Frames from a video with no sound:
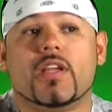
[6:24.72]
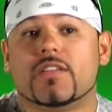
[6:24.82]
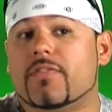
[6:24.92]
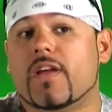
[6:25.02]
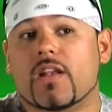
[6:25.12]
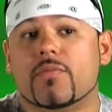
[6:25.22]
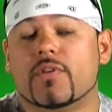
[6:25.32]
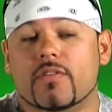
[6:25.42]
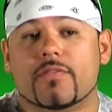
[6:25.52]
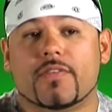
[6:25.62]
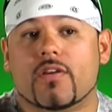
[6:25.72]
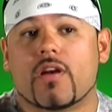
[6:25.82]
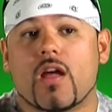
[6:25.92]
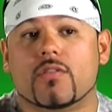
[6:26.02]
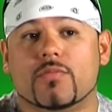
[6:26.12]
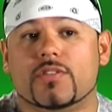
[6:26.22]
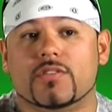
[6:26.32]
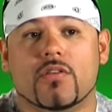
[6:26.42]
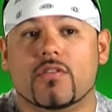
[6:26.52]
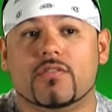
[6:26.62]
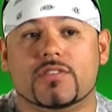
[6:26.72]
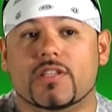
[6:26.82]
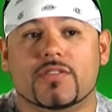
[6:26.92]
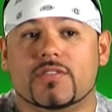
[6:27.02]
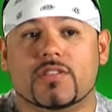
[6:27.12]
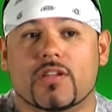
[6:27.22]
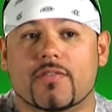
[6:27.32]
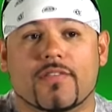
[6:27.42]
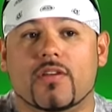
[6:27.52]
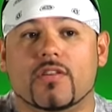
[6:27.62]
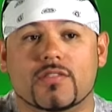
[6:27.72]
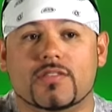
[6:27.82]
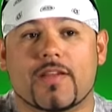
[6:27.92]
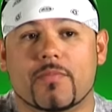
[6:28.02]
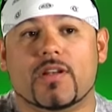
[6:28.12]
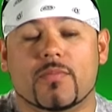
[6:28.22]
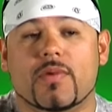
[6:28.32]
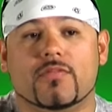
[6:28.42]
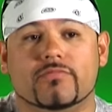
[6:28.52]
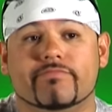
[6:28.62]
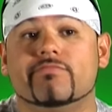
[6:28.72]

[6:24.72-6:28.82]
I guess finally we're going to figure out what this whole secrecy and phone calls have been about.